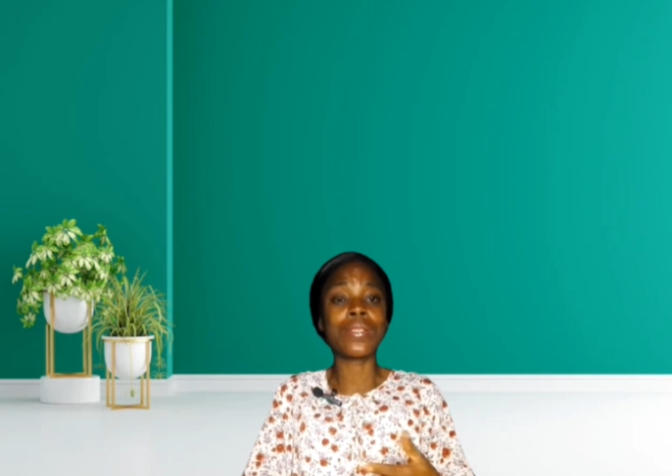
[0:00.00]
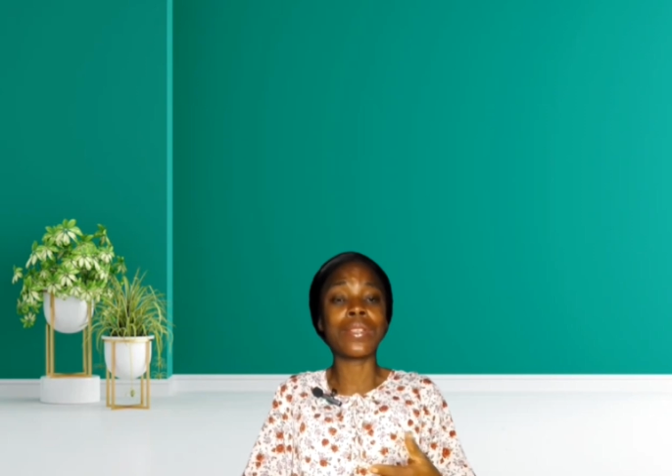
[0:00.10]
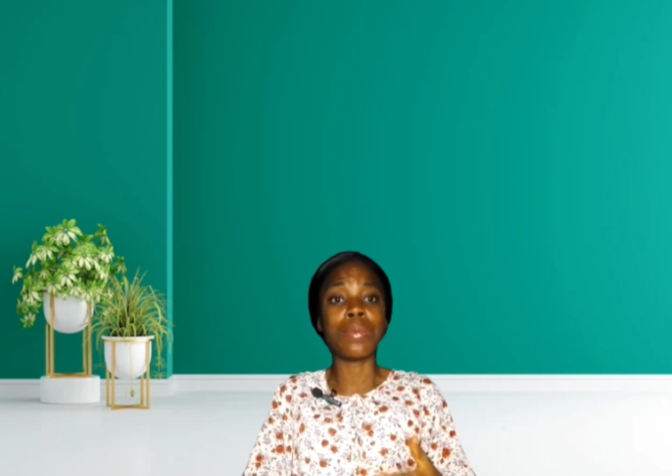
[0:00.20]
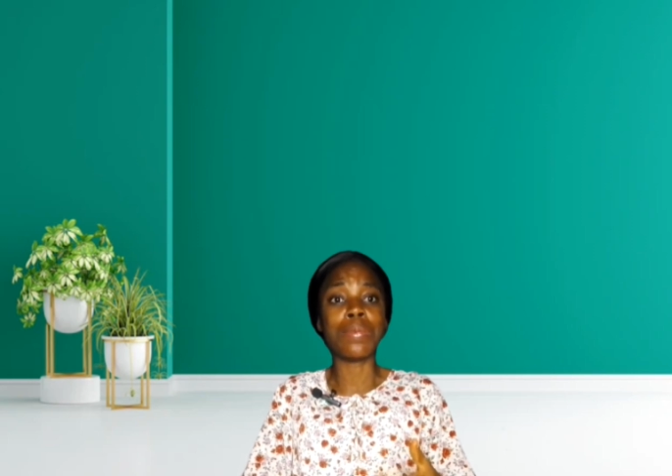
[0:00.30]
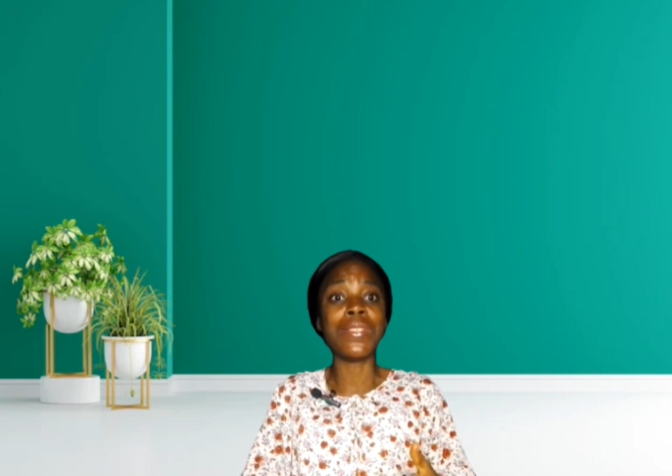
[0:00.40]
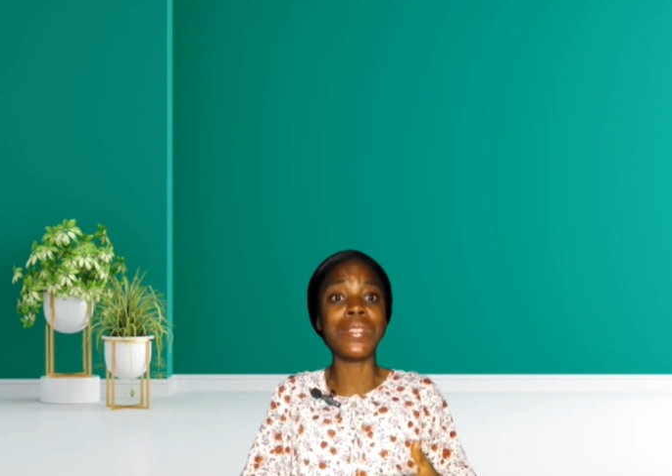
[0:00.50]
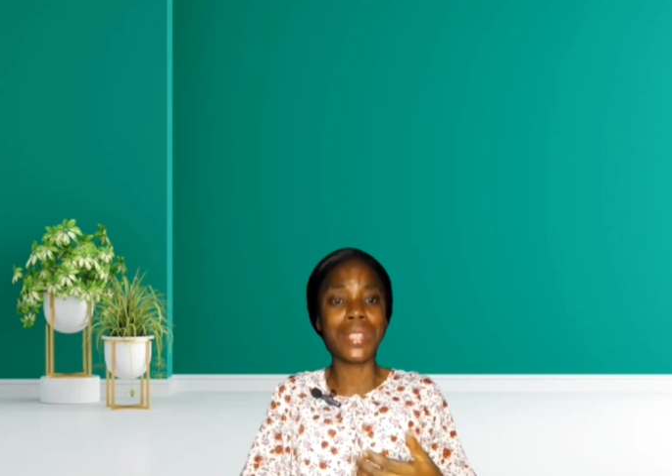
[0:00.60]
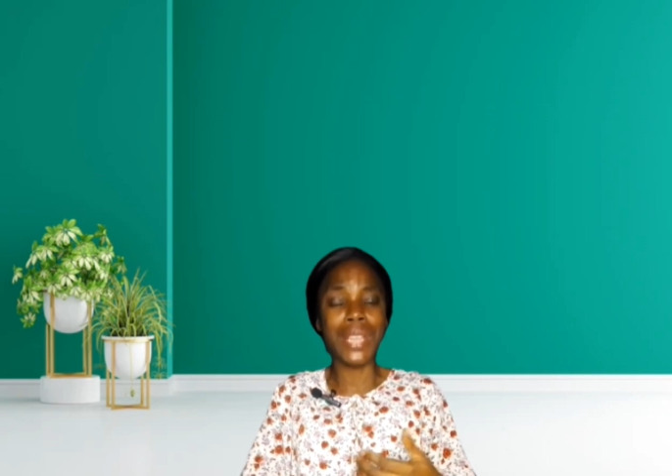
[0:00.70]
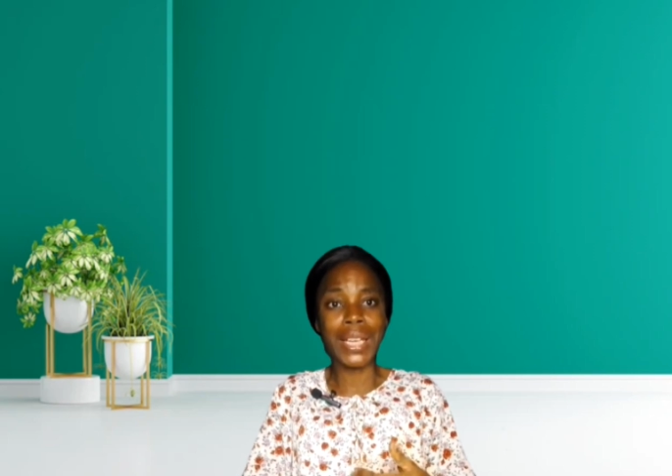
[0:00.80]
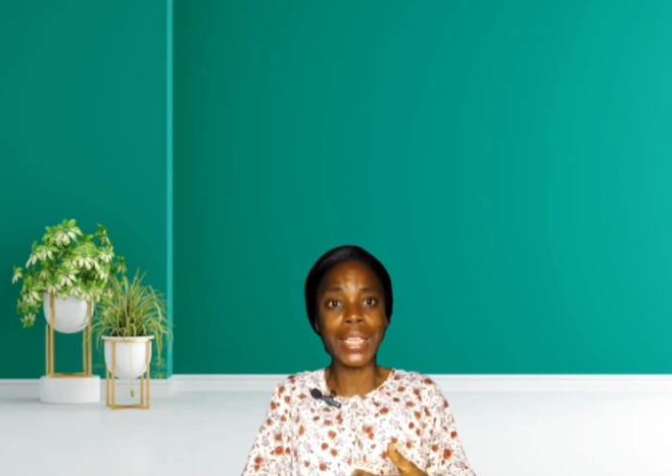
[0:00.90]
the baby is
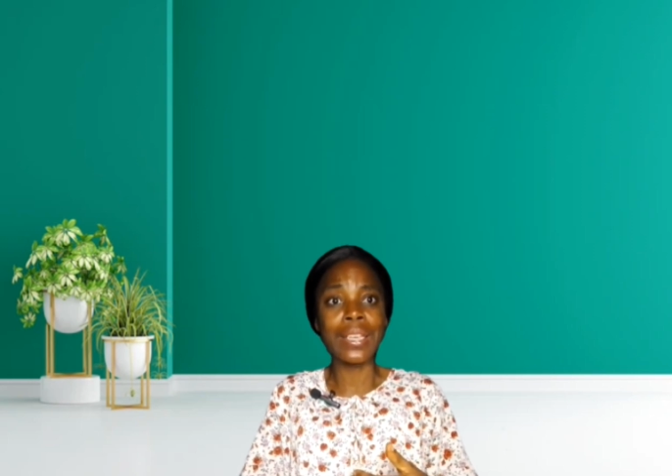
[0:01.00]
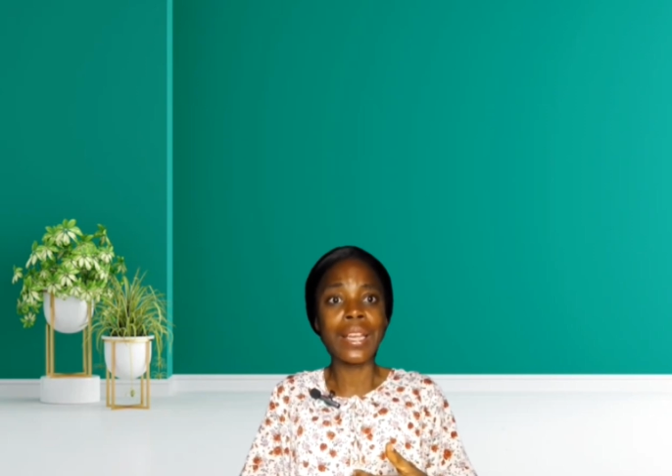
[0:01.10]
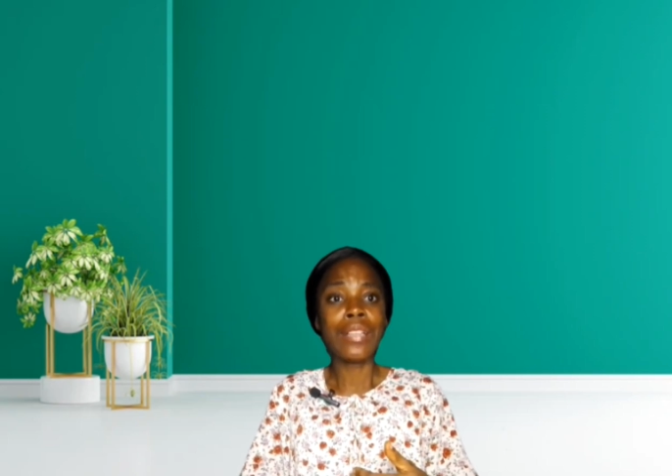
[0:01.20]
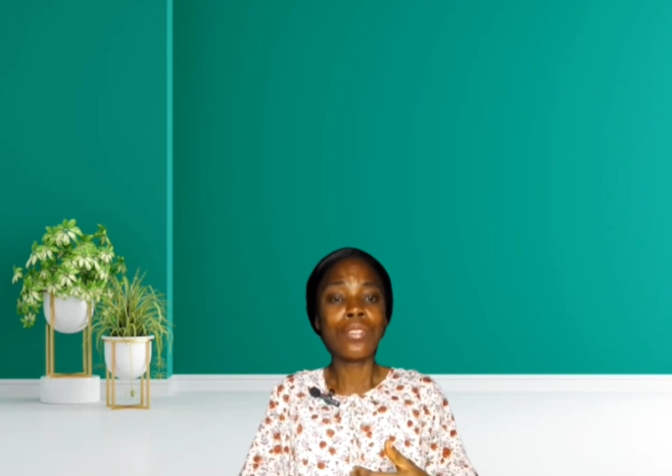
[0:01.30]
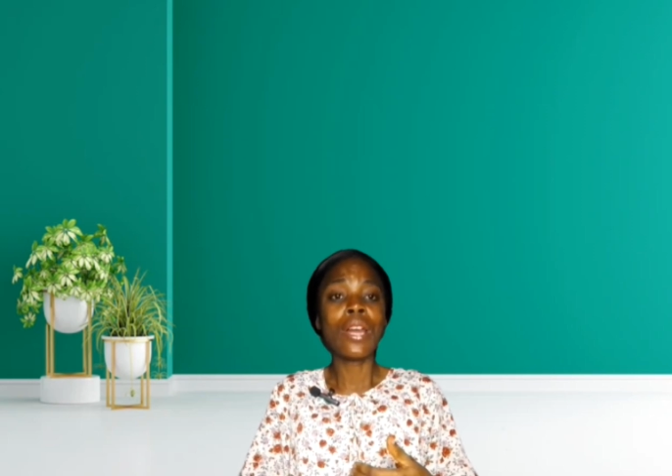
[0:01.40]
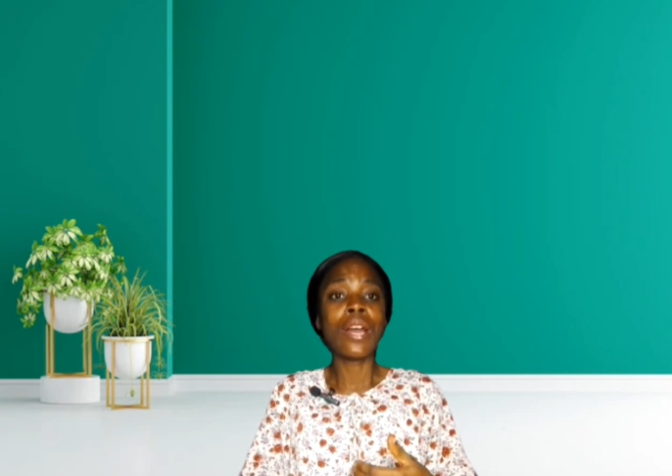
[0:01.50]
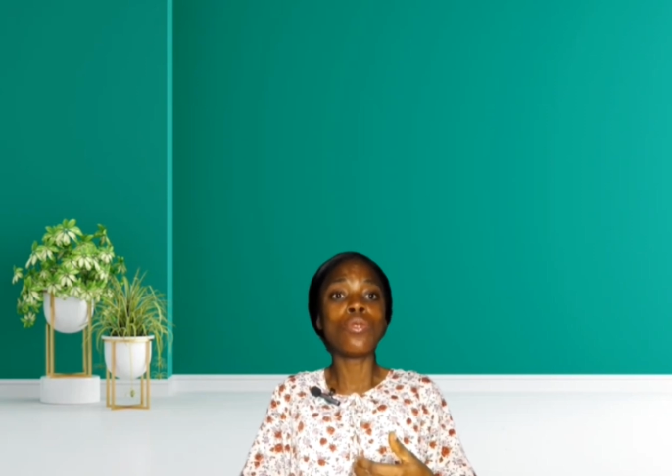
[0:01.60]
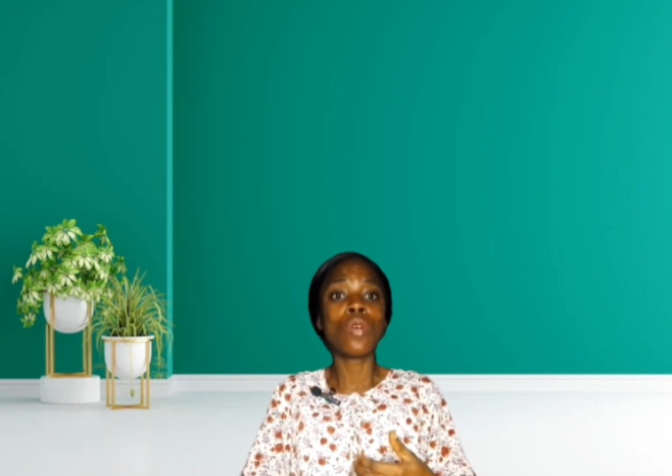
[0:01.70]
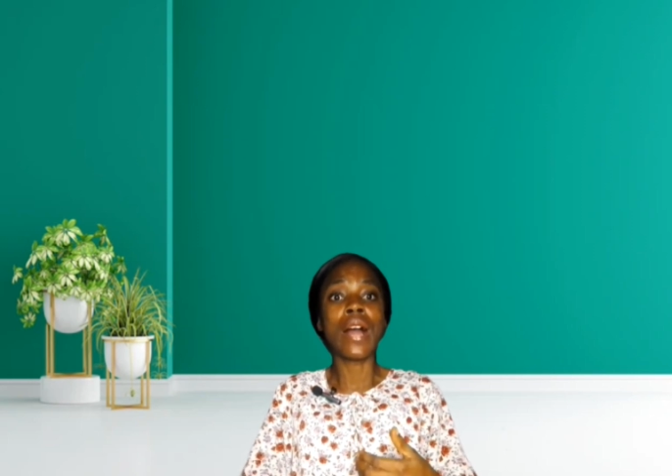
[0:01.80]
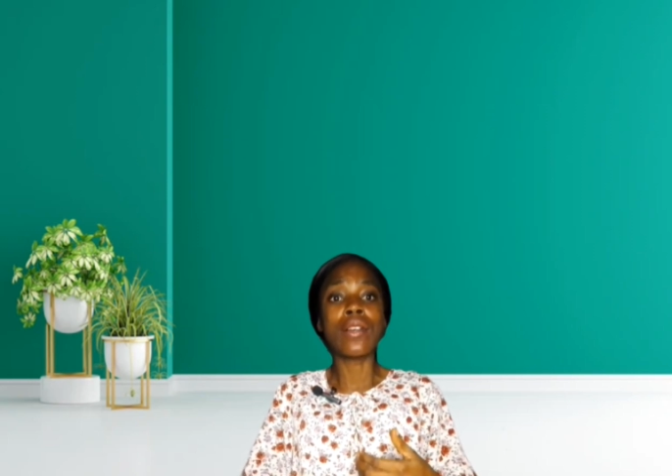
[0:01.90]
taking, so that
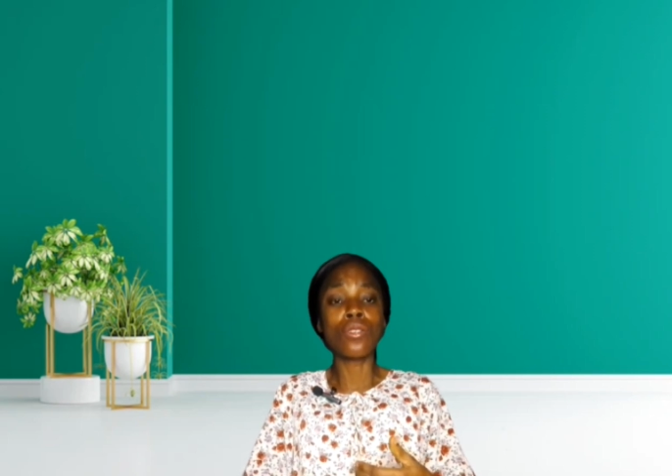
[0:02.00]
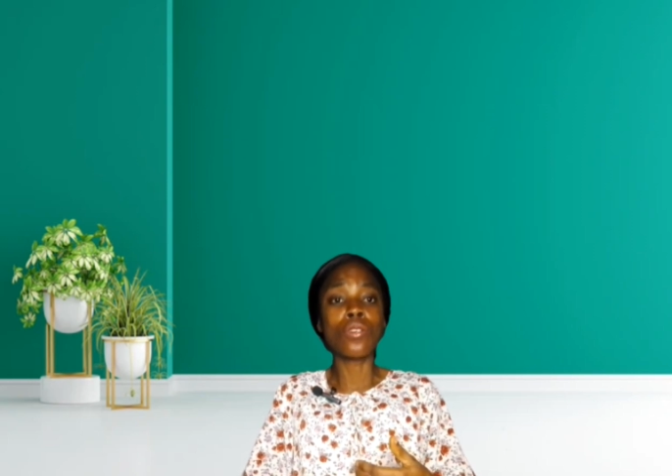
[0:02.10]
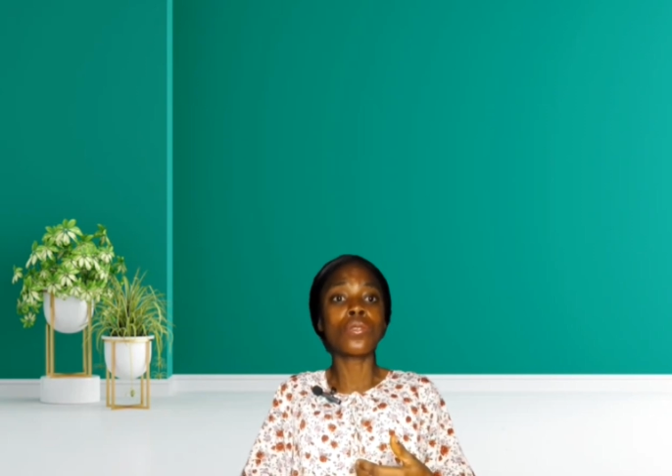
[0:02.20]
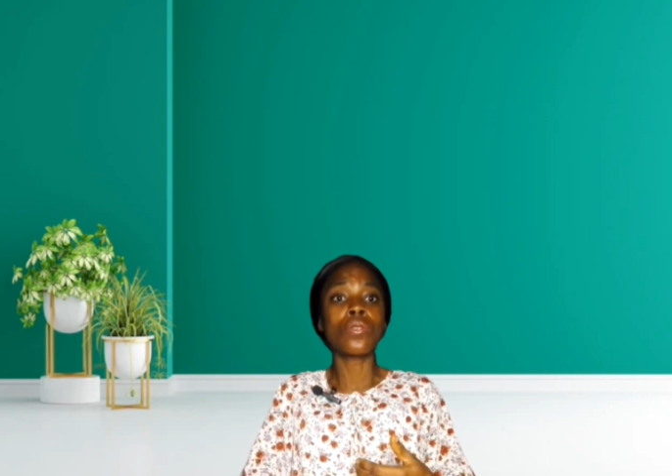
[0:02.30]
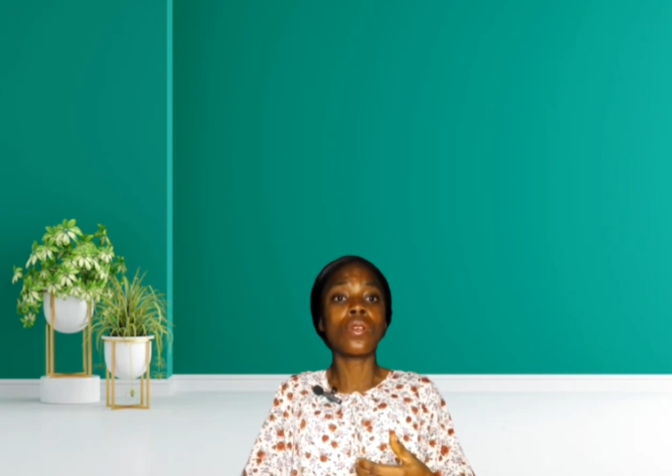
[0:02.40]
you cannot